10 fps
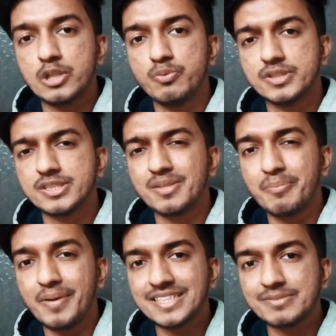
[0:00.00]
you which is the
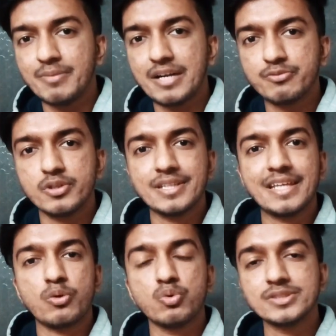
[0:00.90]
best smartphone in
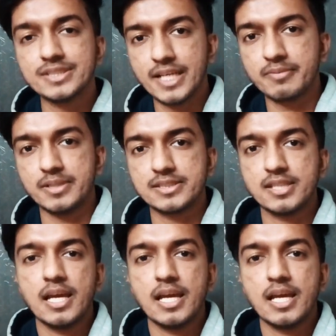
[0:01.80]
their own segments.